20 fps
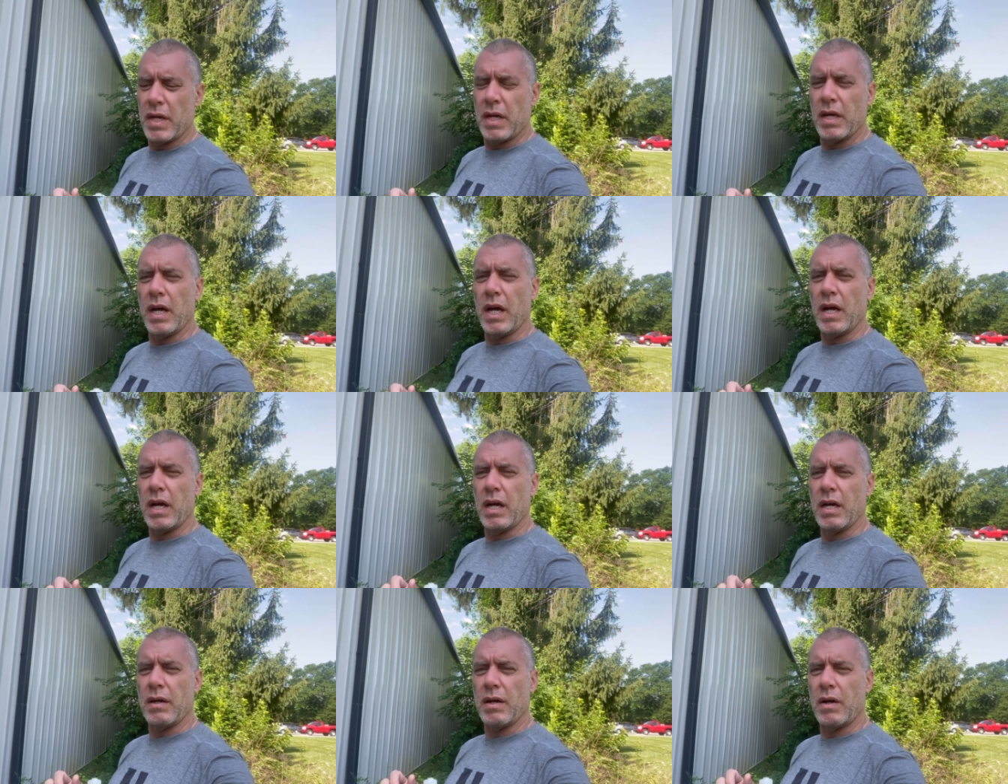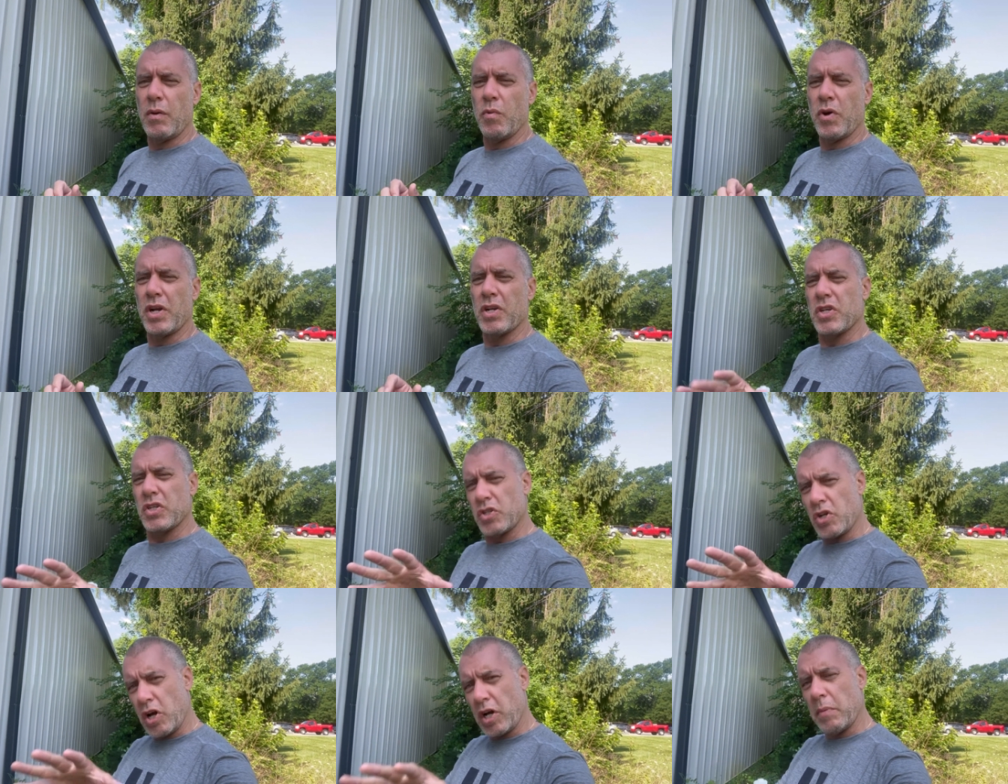uh, I want to
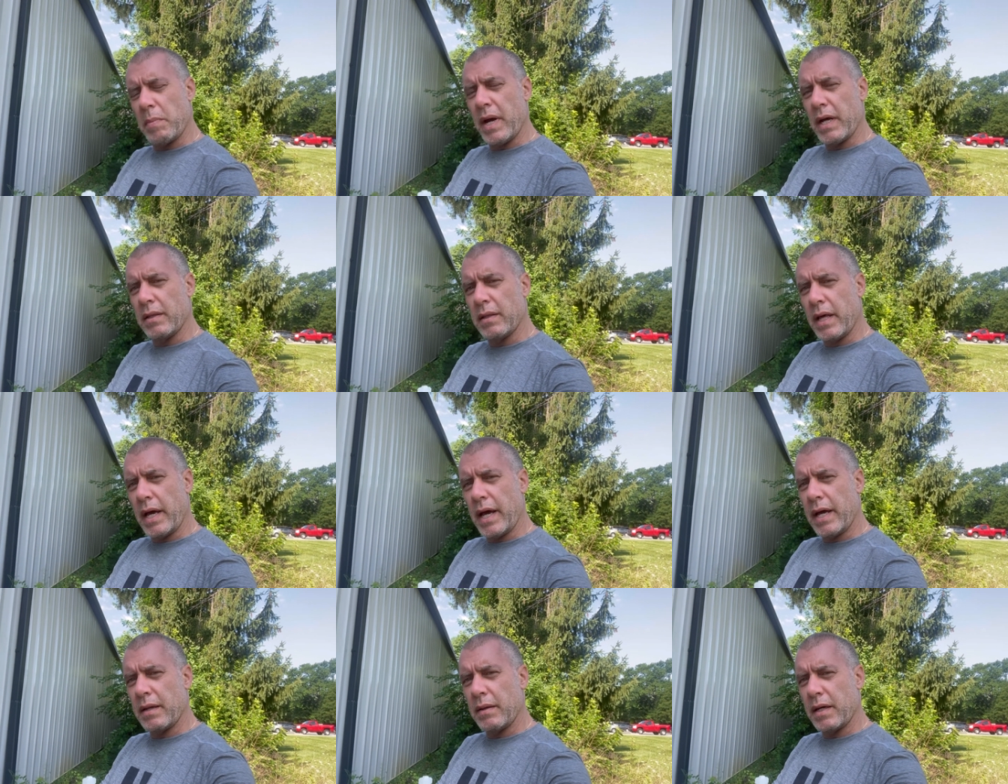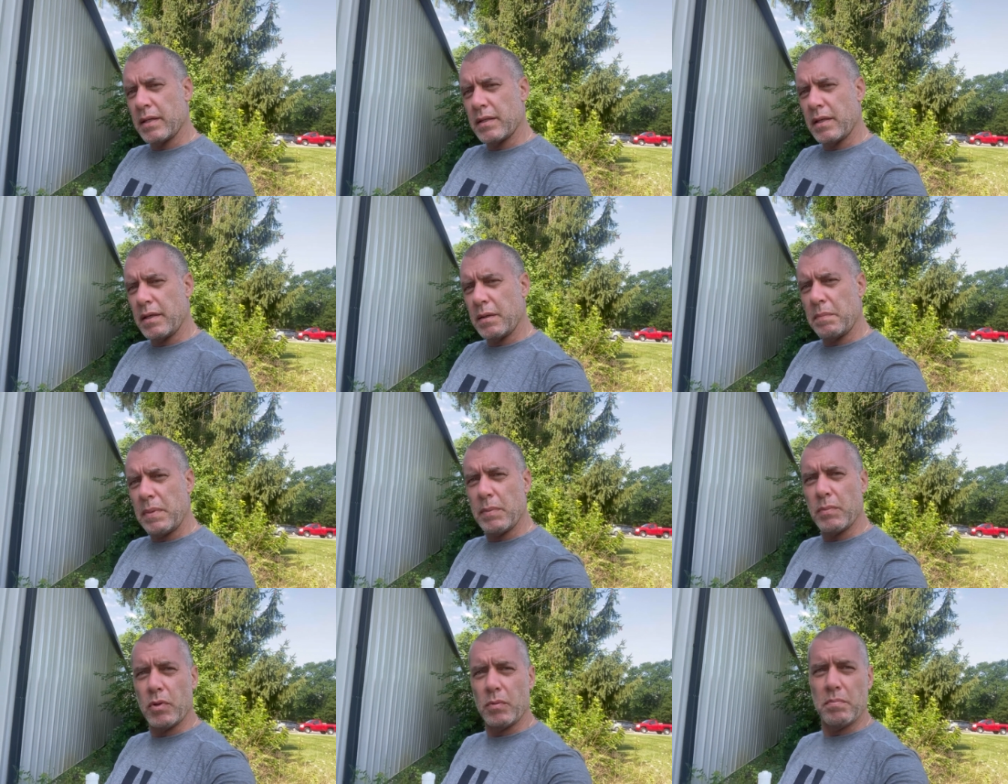just talk about that because I
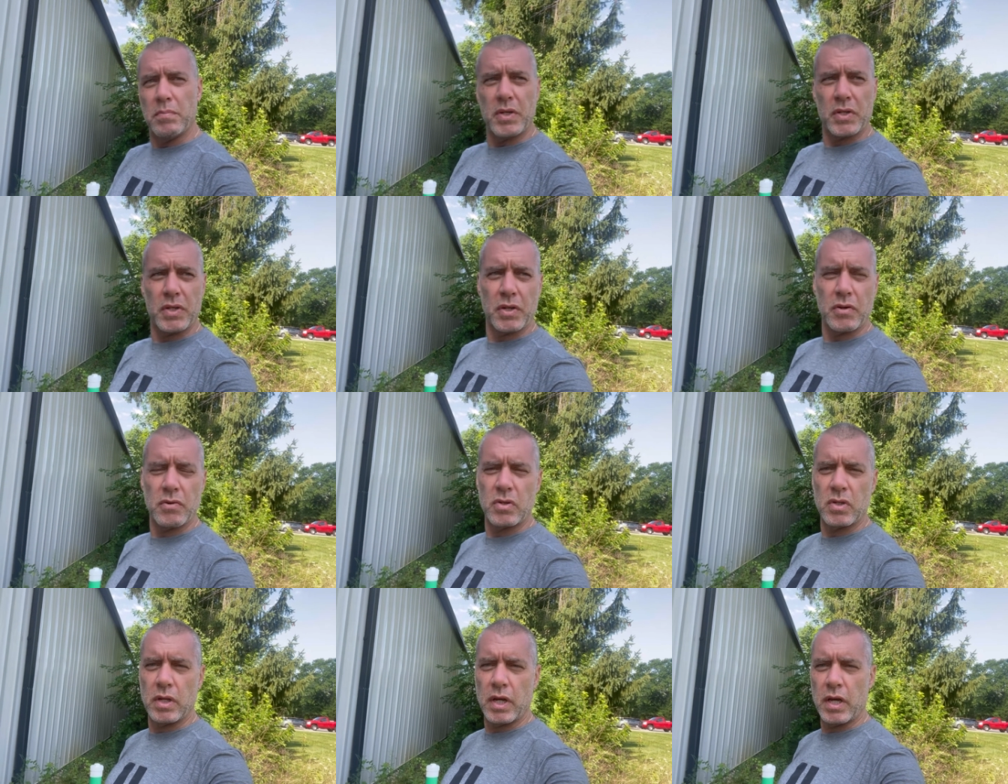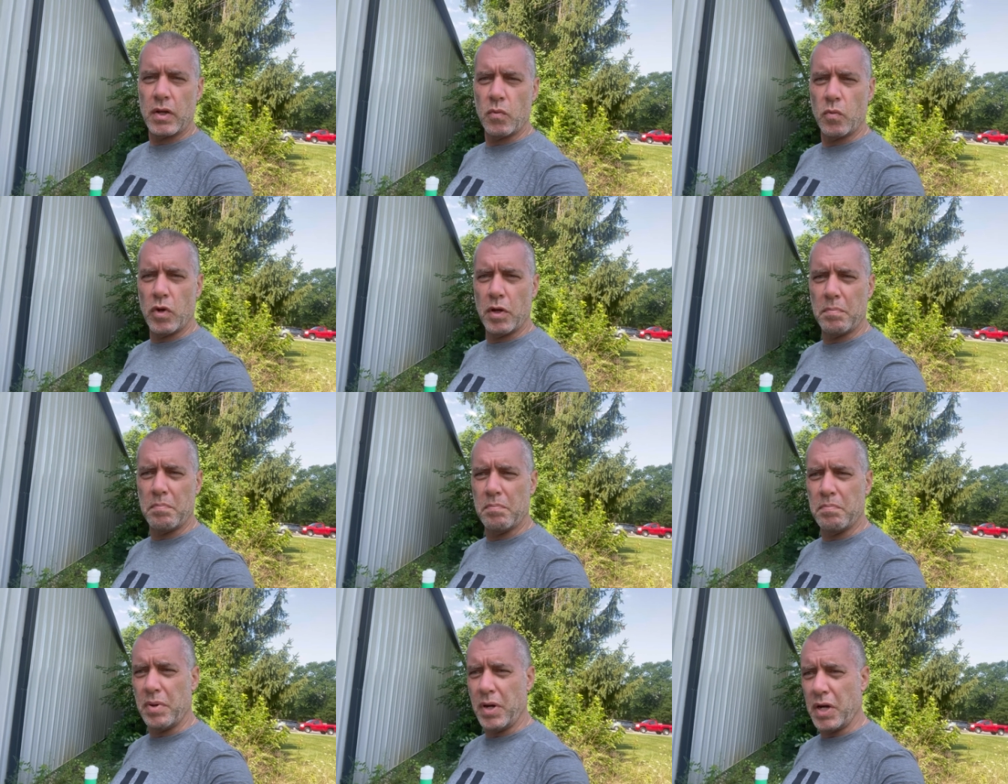think people misunderstand what
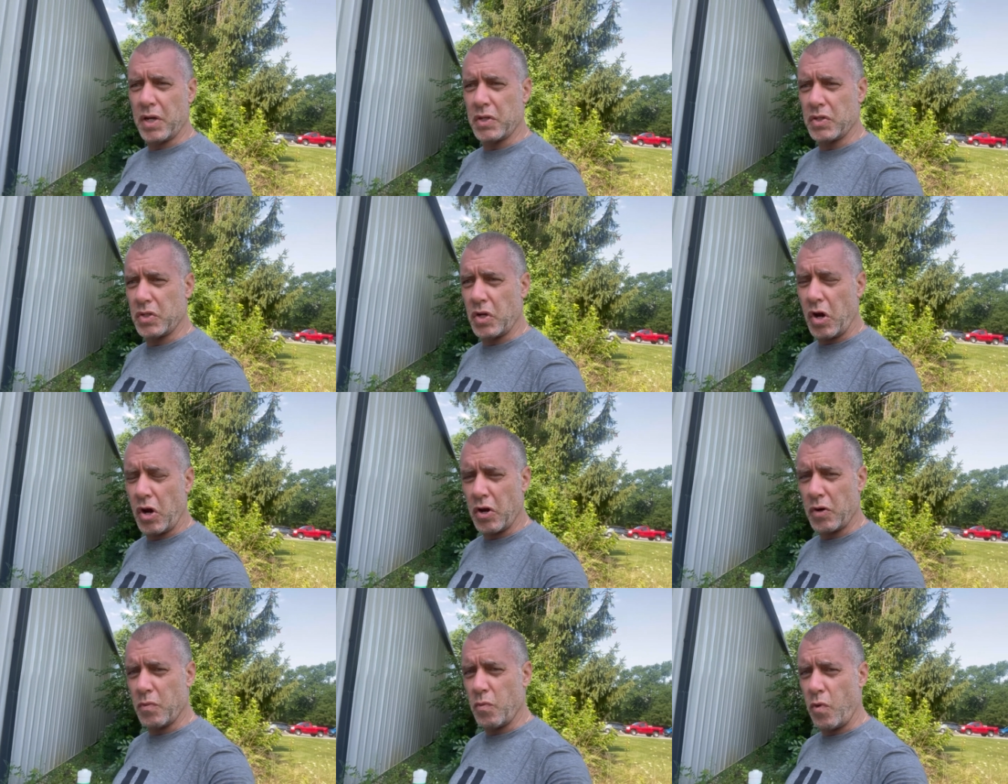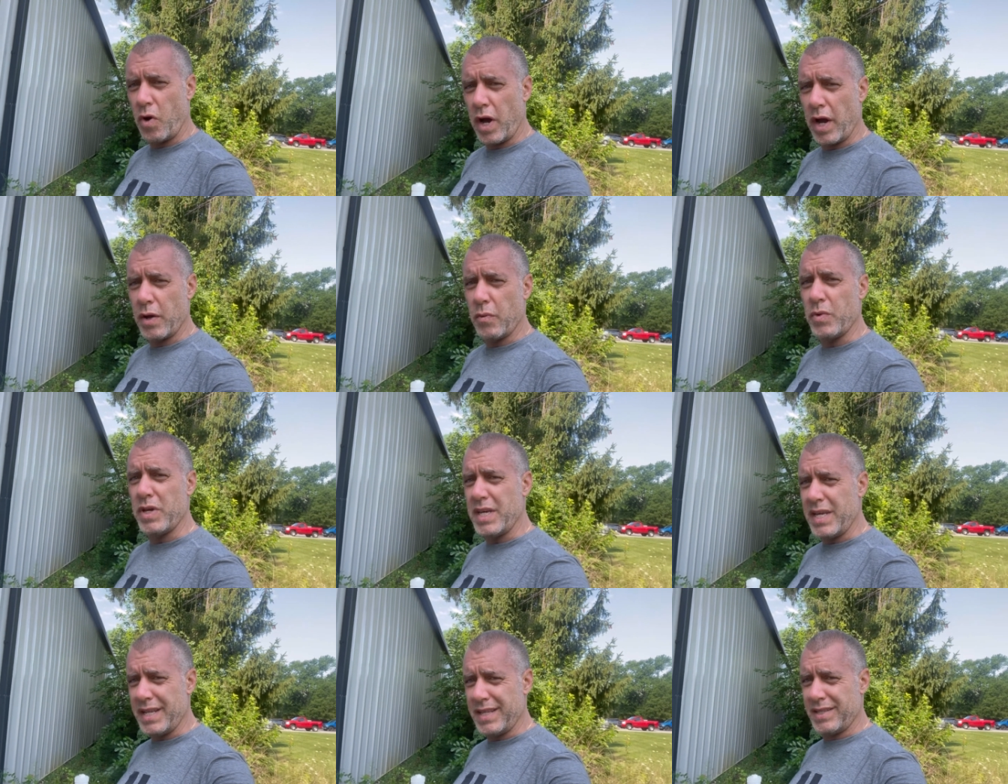bugs are and why
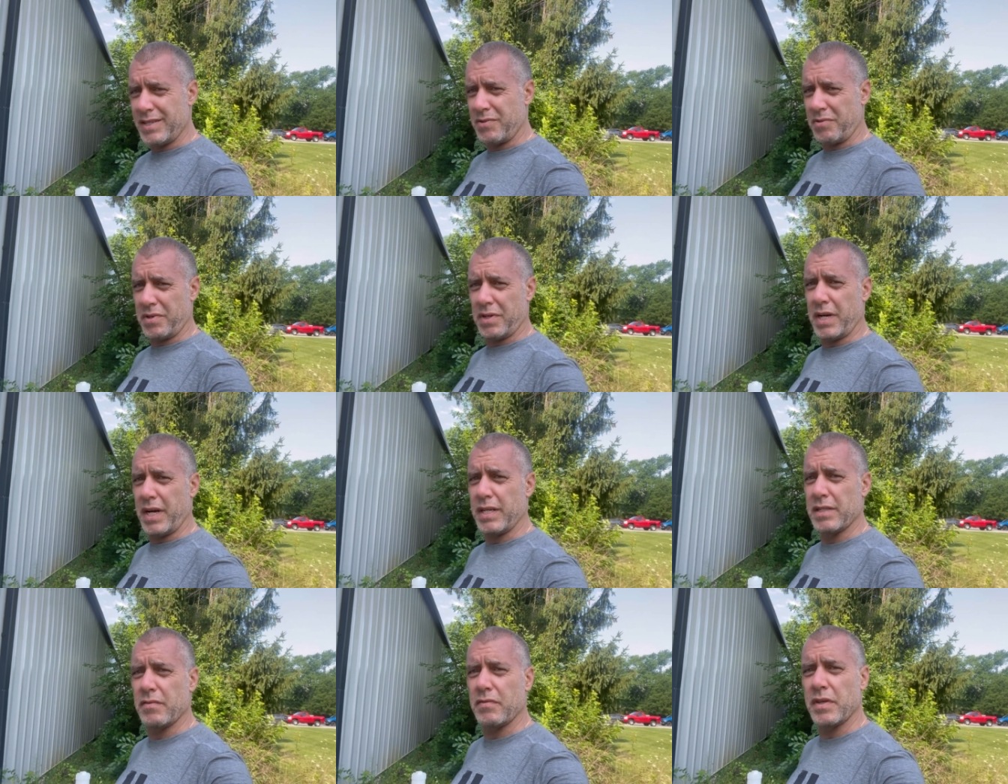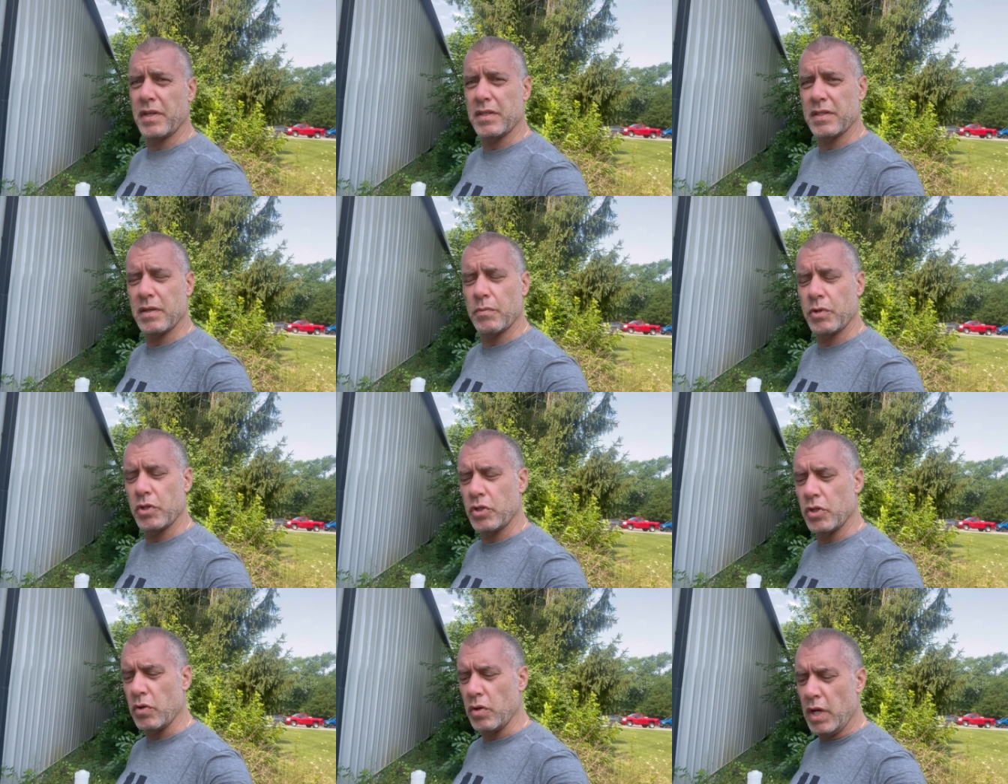we eat certain kinds of things that
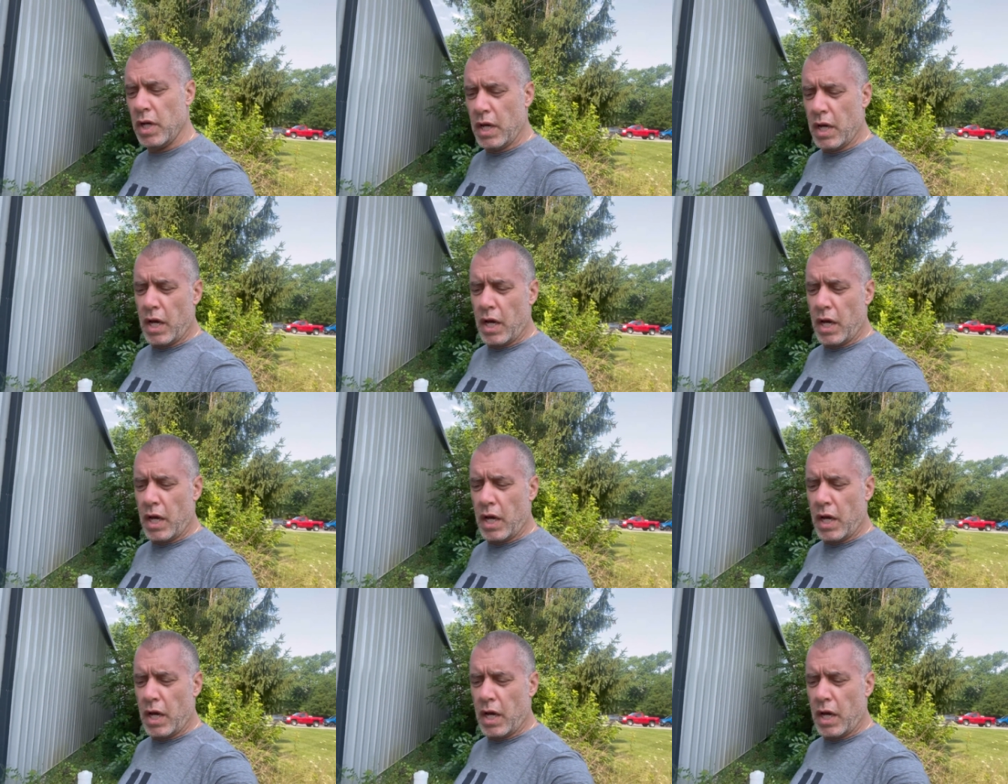we do.